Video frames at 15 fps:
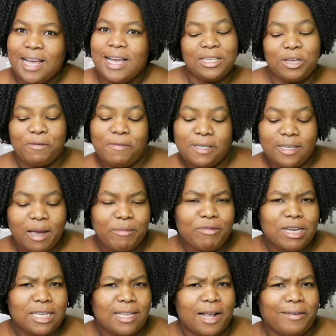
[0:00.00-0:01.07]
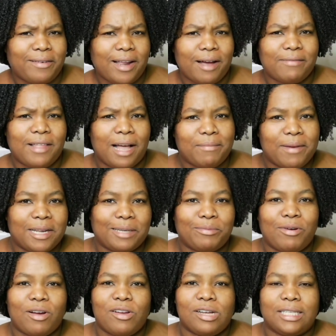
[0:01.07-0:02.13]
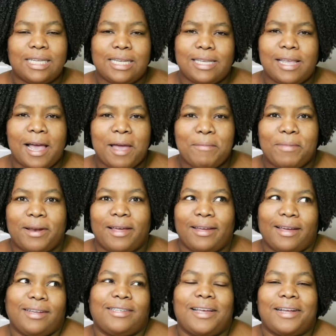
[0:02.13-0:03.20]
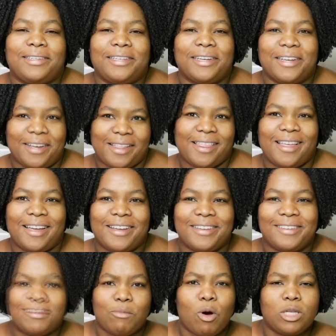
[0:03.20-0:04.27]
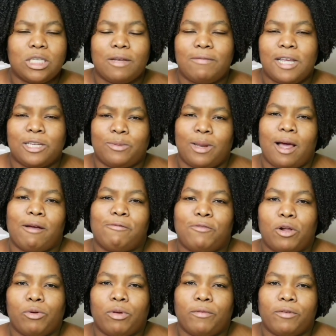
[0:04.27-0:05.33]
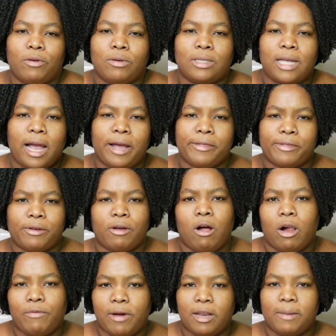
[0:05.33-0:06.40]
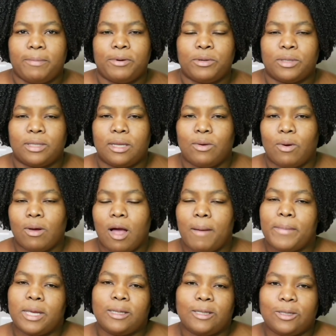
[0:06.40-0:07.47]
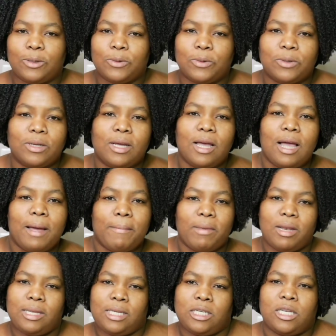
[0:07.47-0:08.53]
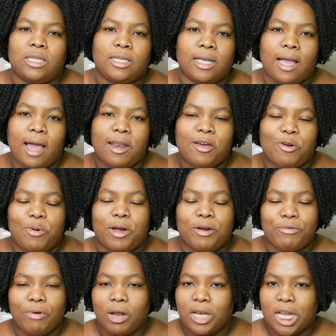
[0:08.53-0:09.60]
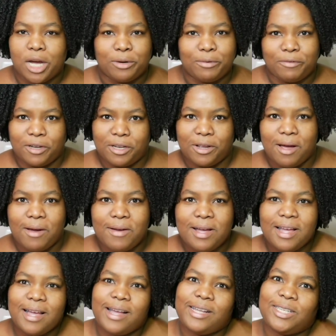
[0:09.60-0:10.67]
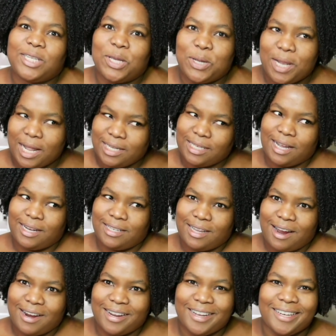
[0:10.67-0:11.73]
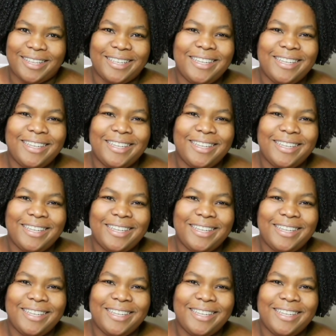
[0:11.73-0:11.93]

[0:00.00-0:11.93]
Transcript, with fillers: So for some reason I don't have that many products this time but I guess that's a good thing. Most of these will have full reviews either already posted or coming soon but this is just a kind of quick rundown video. So let's get started.